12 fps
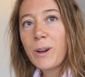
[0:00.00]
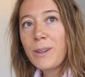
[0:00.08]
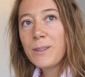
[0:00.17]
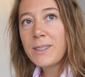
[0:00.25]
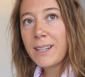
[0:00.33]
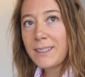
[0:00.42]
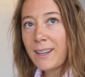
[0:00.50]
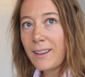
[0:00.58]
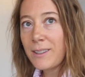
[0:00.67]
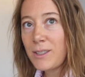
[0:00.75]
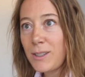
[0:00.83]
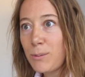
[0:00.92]
where I use
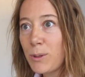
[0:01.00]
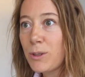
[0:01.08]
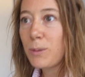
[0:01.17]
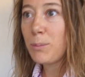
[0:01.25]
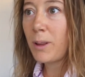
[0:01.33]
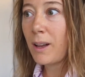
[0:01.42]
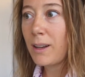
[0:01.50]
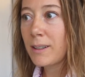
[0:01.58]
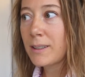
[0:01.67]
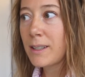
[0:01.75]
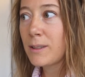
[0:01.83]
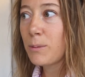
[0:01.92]
technology, especially
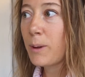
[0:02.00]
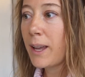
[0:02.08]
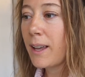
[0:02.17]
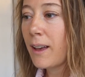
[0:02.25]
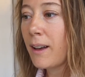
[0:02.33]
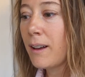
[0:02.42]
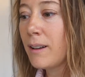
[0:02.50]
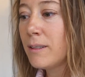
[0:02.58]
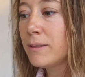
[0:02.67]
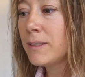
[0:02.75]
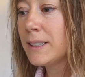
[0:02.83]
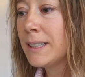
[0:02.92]
blogs, as a way
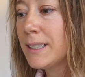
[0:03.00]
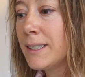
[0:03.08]
of